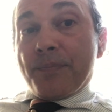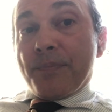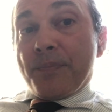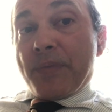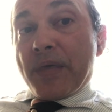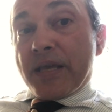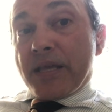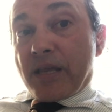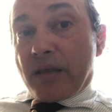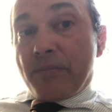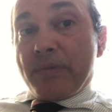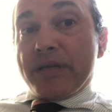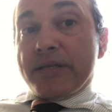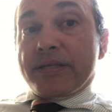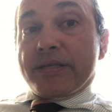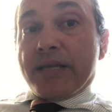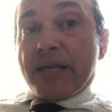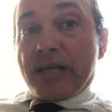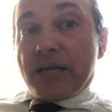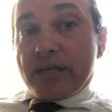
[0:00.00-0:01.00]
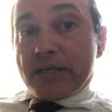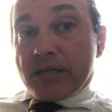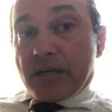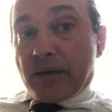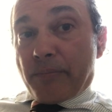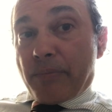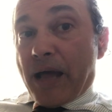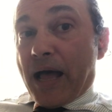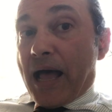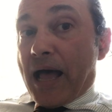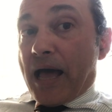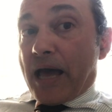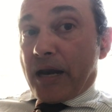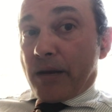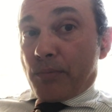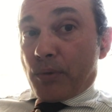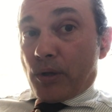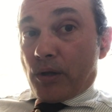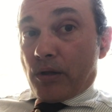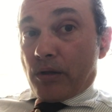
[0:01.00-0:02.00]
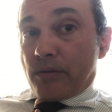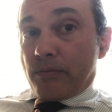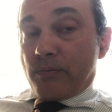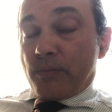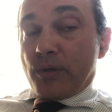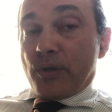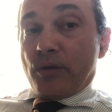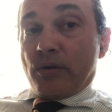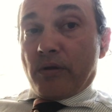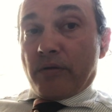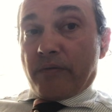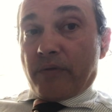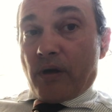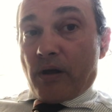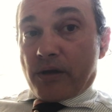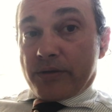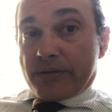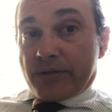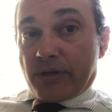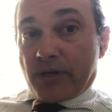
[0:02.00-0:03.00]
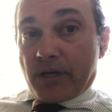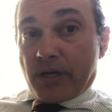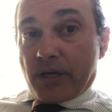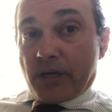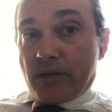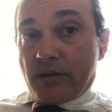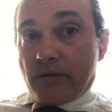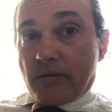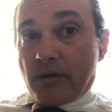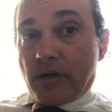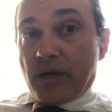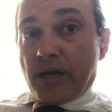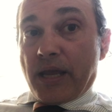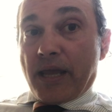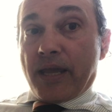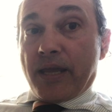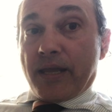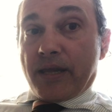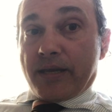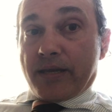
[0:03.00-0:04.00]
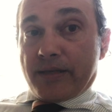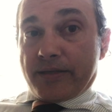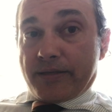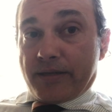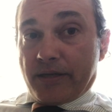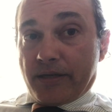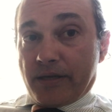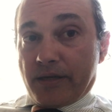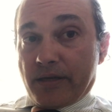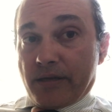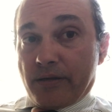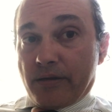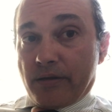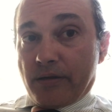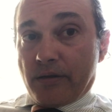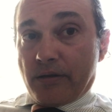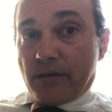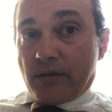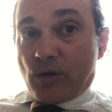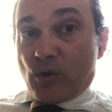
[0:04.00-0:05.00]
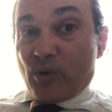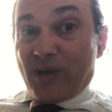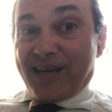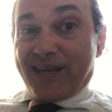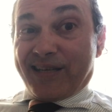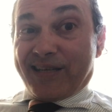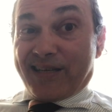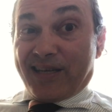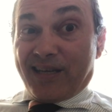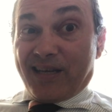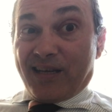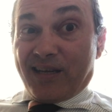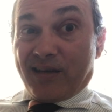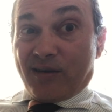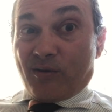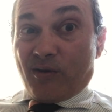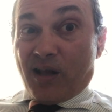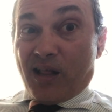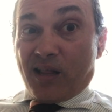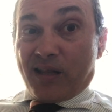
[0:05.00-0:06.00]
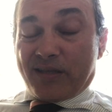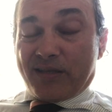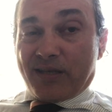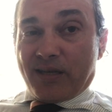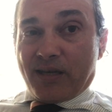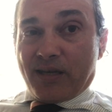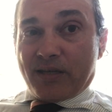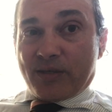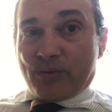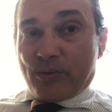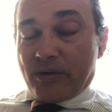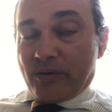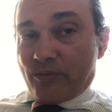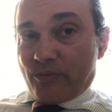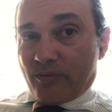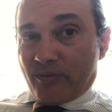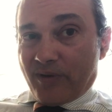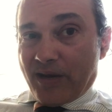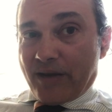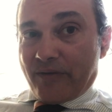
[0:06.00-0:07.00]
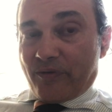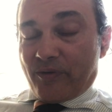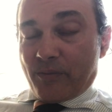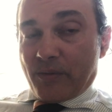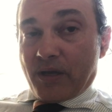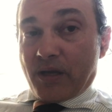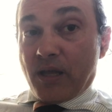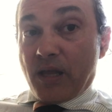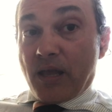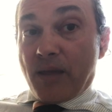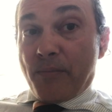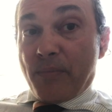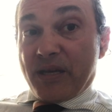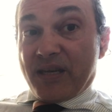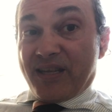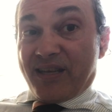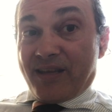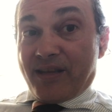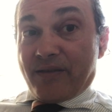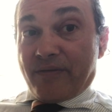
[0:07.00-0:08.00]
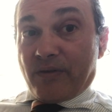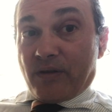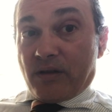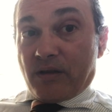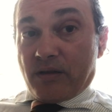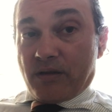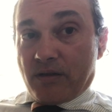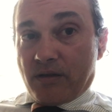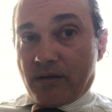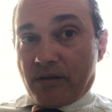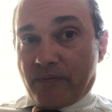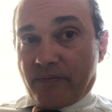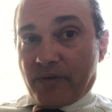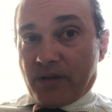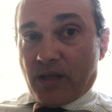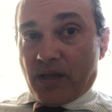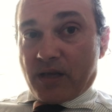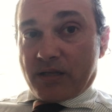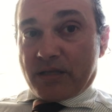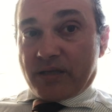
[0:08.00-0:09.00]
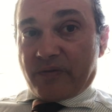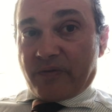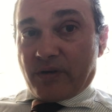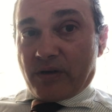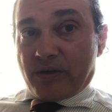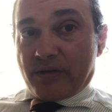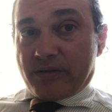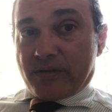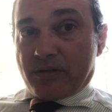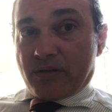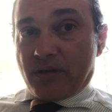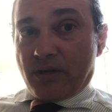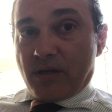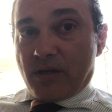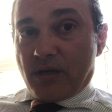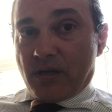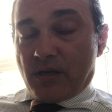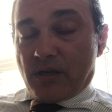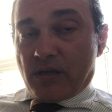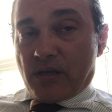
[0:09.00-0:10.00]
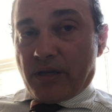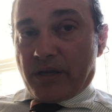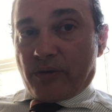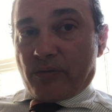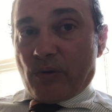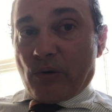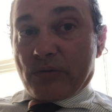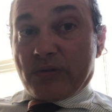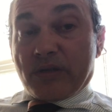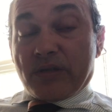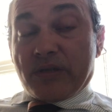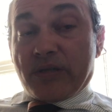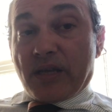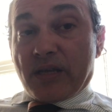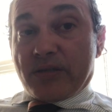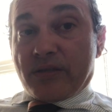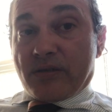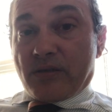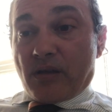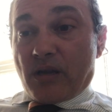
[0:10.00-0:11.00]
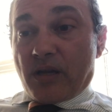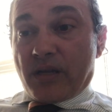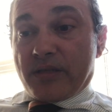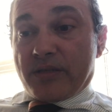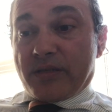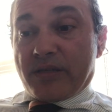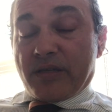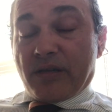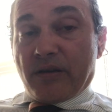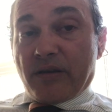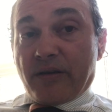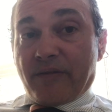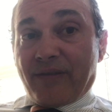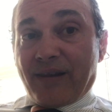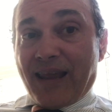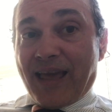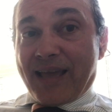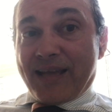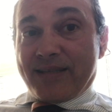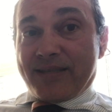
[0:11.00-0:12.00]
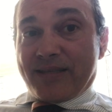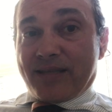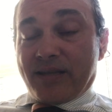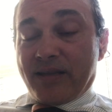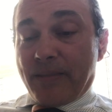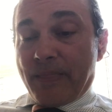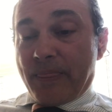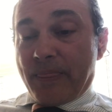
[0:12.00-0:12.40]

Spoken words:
they can be seen as compatible, univocity and haeccity, quiddity and quality, as we read from the medieval philosophers like Grosseteste on his theory of light,